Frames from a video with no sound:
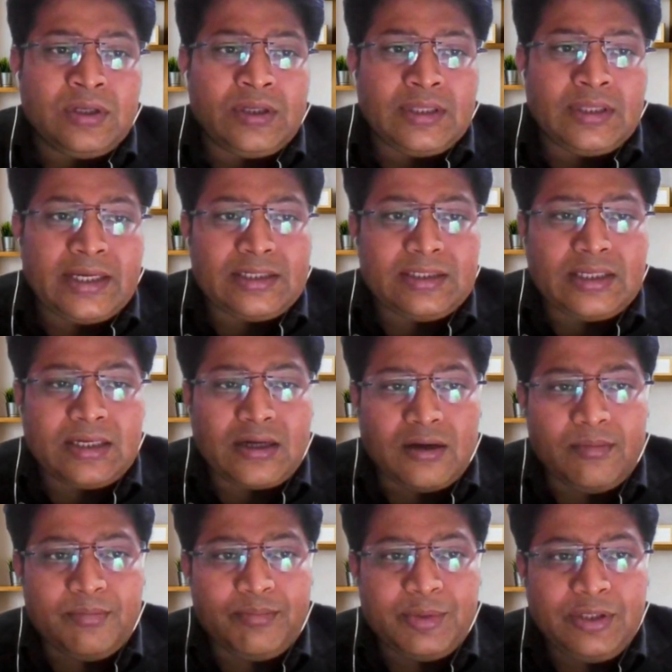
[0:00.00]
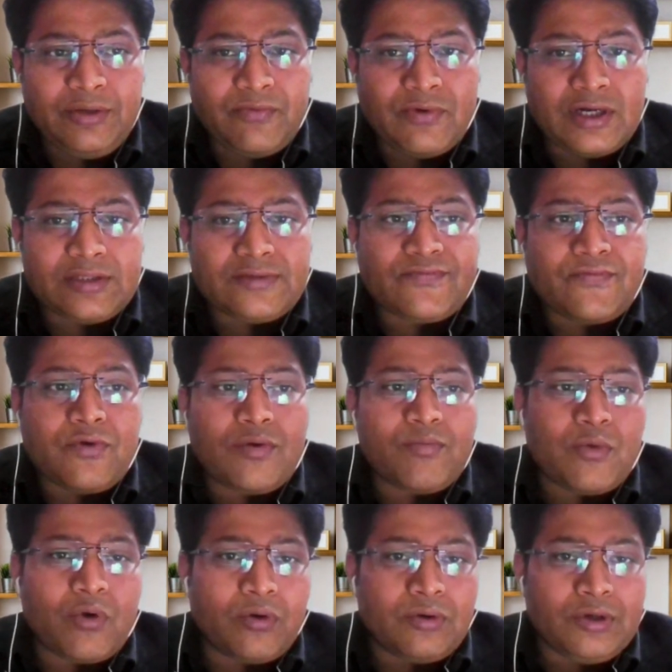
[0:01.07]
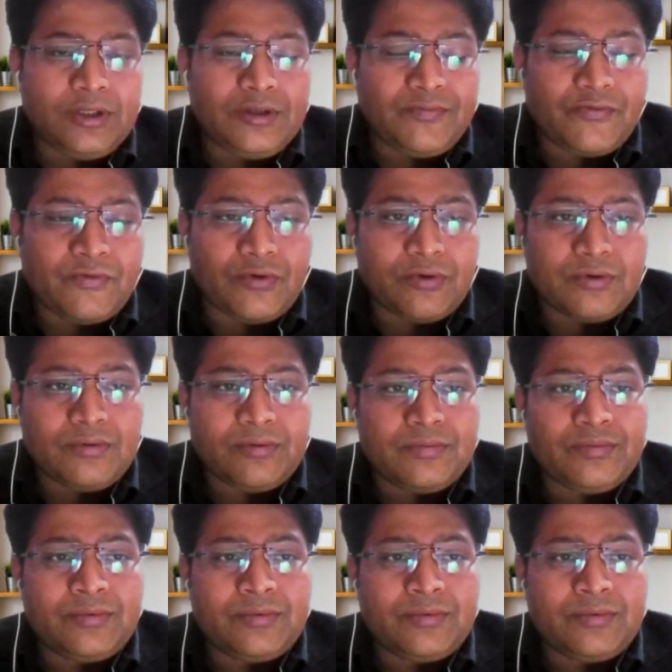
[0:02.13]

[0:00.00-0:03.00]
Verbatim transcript: that the company was formed only for